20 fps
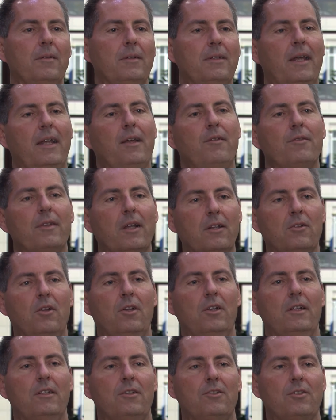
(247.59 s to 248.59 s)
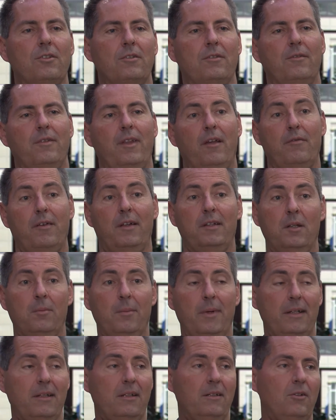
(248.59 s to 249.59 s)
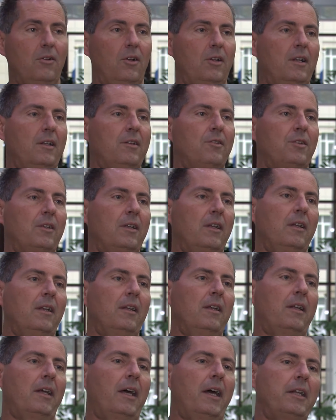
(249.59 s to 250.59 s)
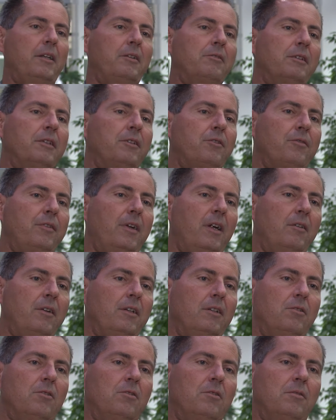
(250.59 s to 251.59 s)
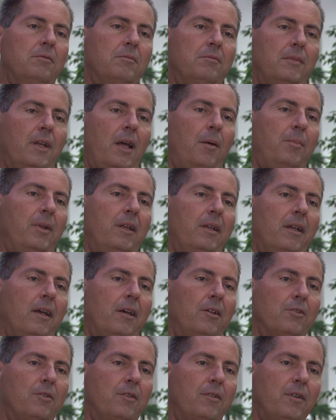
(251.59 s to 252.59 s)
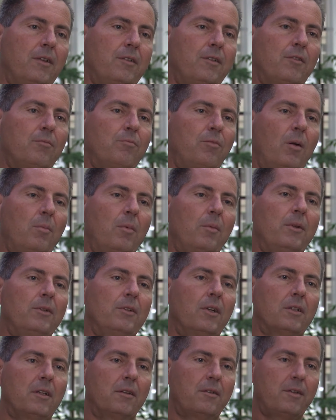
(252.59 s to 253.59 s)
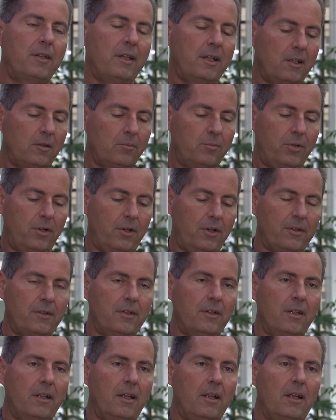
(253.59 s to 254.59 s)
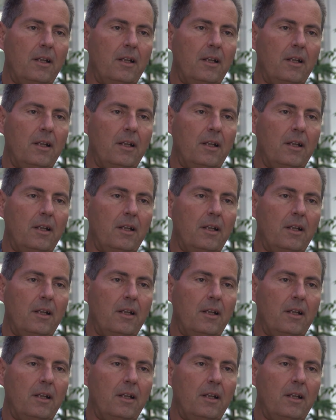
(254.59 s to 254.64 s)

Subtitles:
take their knowledge, their fundamental knowledge, and transfer it to applications. This is probably not a single person,